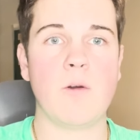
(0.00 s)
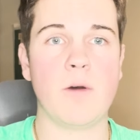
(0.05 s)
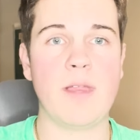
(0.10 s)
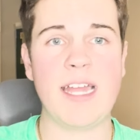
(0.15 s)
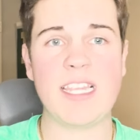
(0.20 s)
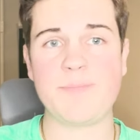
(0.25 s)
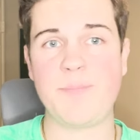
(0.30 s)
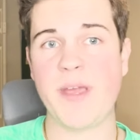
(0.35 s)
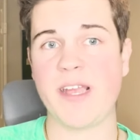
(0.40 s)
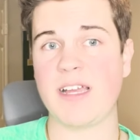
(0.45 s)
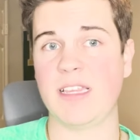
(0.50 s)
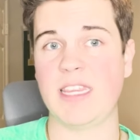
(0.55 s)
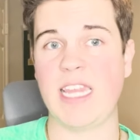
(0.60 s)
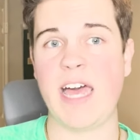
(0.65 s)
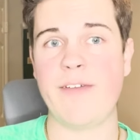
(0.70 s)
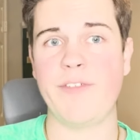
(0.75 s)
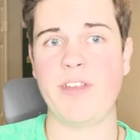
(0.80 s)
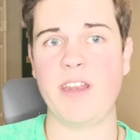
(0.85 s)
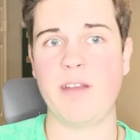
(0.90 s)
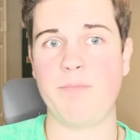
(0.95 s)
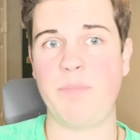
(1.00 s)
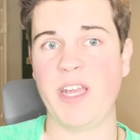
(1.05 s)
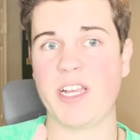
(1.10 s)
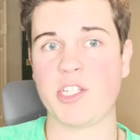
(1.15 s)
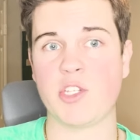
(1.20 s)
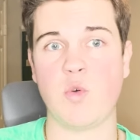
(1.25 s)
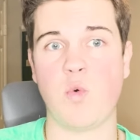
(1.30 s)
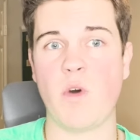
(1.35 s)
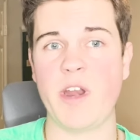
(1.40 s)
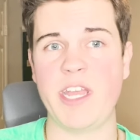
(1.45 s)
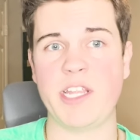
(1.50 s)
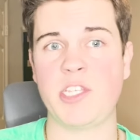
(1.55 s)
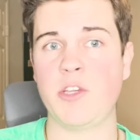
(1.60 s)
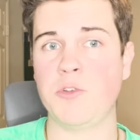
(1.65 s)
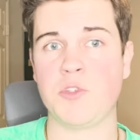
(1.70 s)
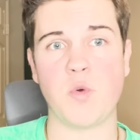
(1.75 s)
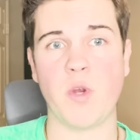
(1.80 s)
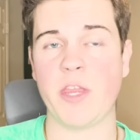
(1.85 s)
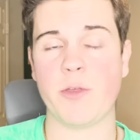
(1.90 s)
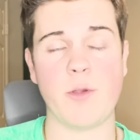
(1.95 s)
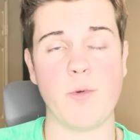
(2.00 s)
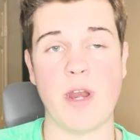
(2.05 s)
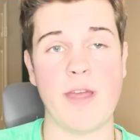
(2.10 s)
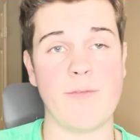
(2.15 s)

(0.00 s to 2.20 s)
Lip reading: well, that's pick 11 and pick 22, 23,